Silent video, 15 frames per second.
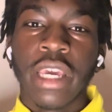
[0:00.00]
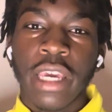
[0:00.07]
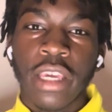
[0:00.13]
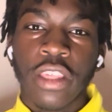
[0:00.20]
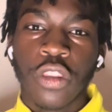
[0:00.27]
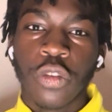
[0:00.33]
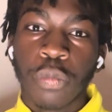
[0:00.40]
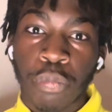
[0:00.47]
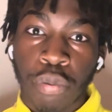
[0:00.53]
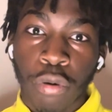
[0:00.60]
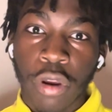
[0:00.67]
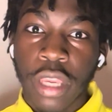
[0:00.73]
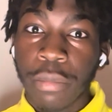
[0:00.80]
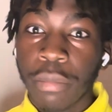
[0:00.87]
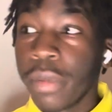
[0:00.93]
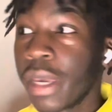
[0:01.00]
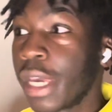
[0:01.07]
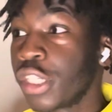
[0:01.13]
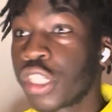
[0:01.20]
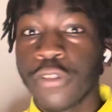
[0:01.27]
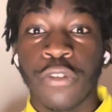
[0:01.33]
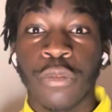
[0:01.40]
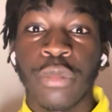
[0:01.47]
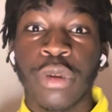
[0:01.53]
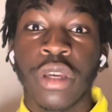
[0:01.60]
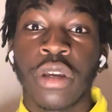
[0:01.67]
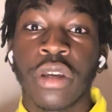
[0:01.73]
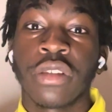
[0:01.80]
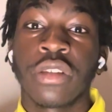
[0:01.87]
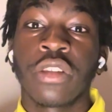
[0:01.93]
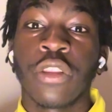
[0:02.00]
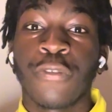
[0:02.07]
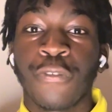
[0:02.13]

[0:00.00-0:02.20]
is pretty major for me because this is the